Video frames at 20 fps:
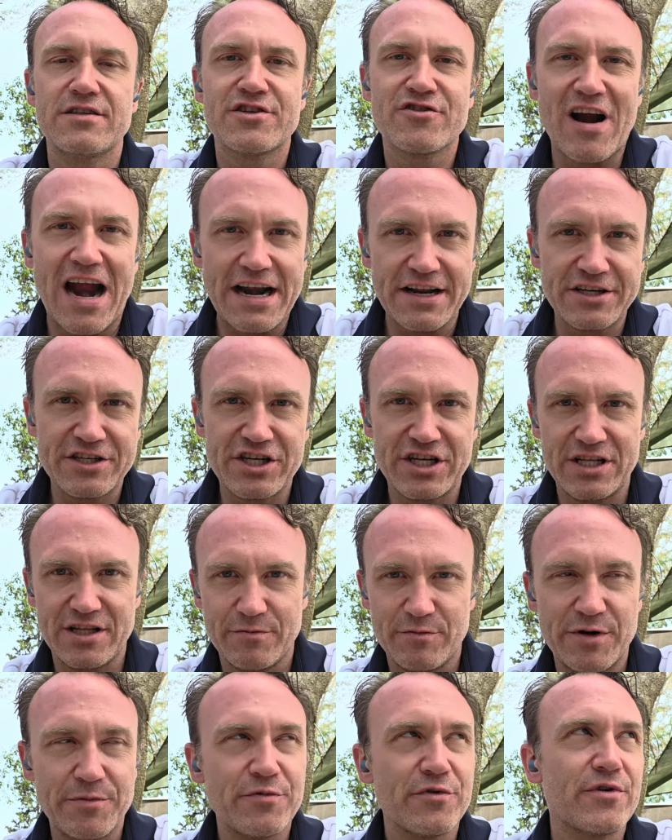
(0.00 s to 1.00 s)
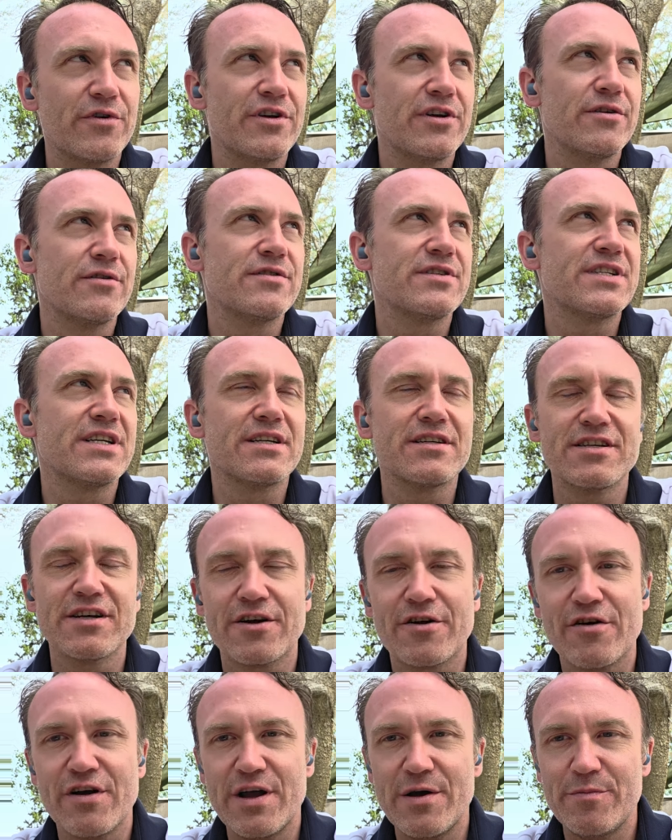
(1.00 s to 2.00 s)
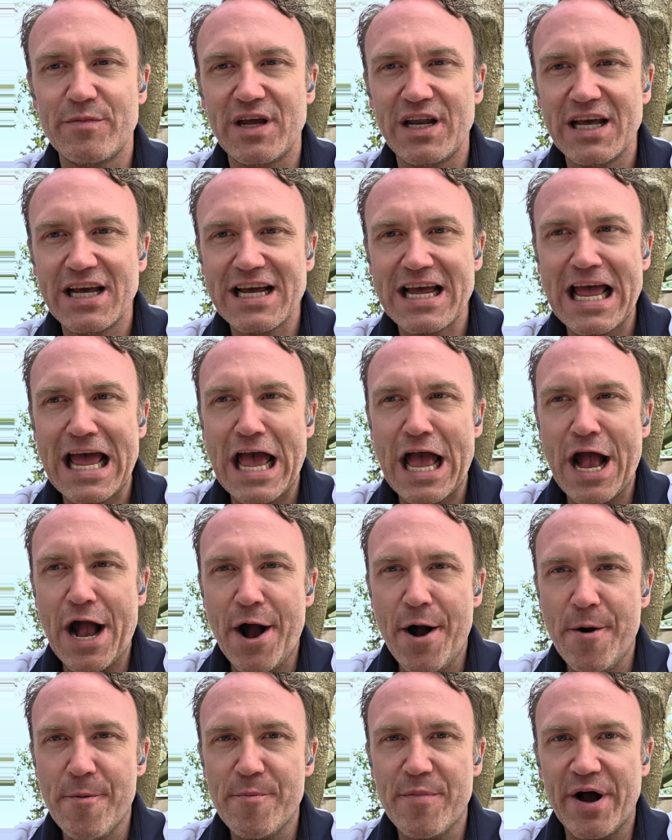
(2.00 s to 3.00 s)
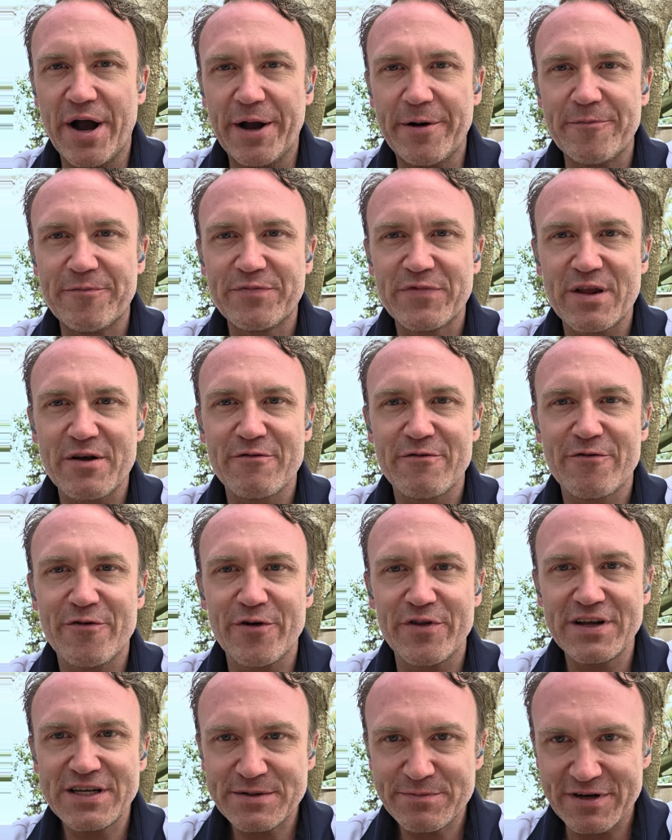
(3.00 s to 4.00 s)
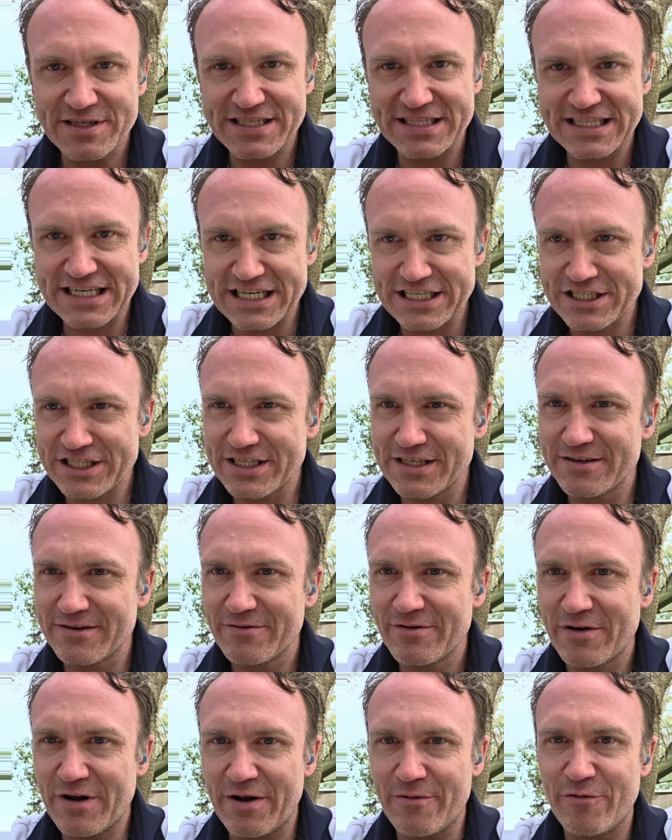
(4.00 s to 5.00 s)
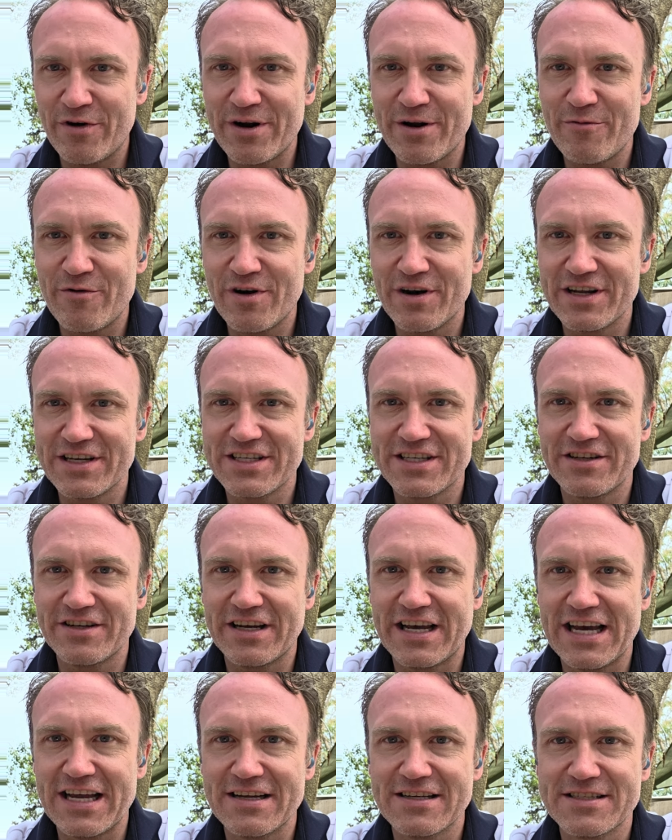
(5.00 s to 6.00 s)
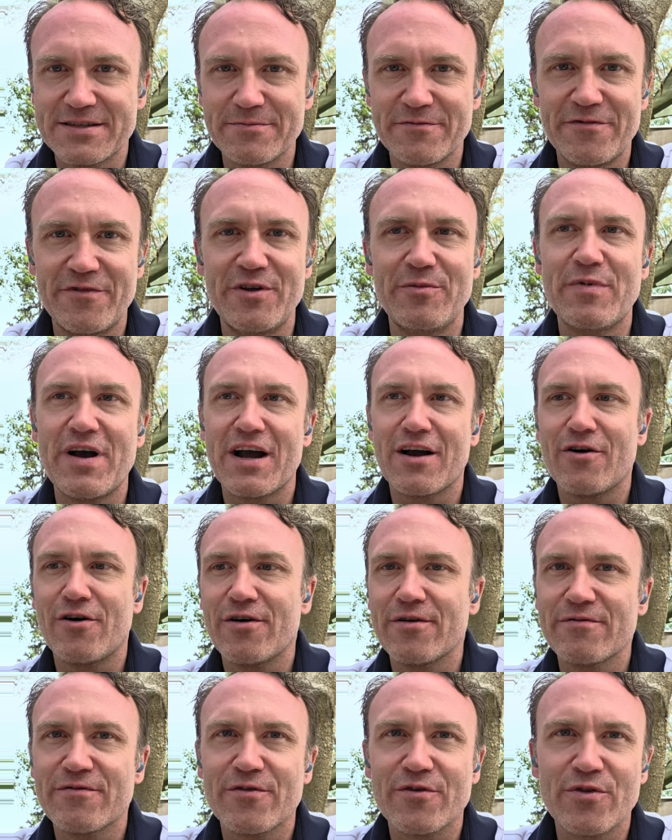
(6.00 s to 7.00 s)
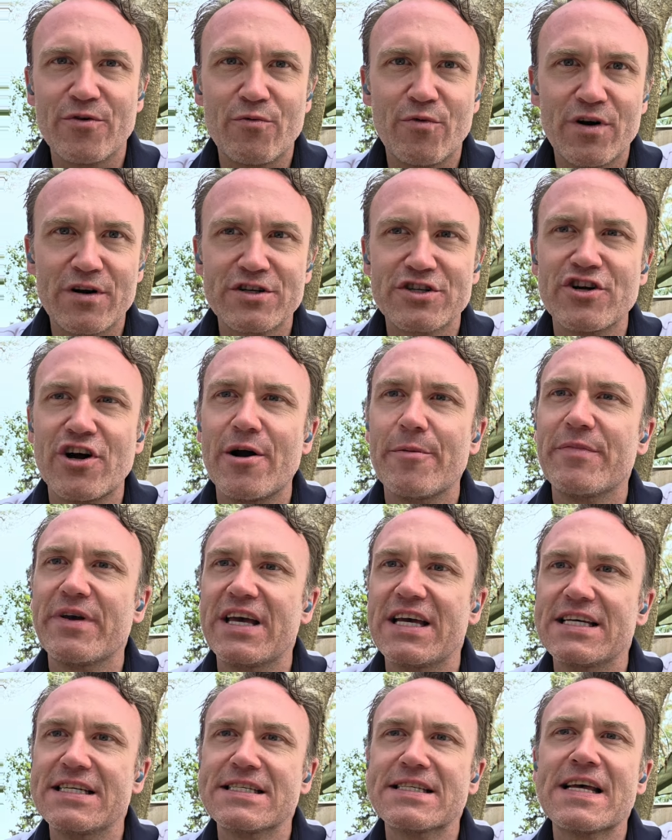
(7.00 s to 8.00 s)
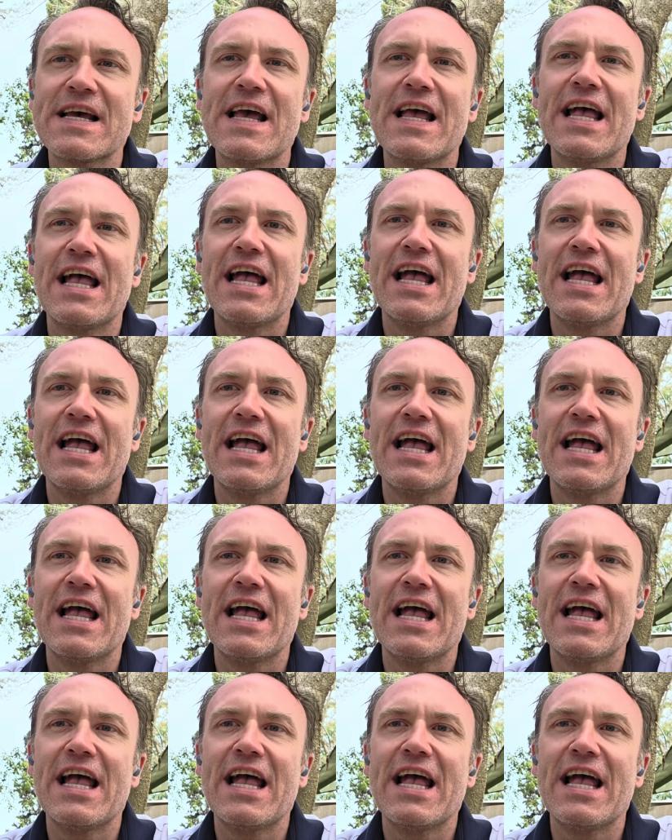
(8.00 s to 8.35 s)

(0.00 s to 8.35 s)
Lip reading: strategy that people are using to create meaning. But for this presentation, and what I wanted to get some feedback on for the workshop, is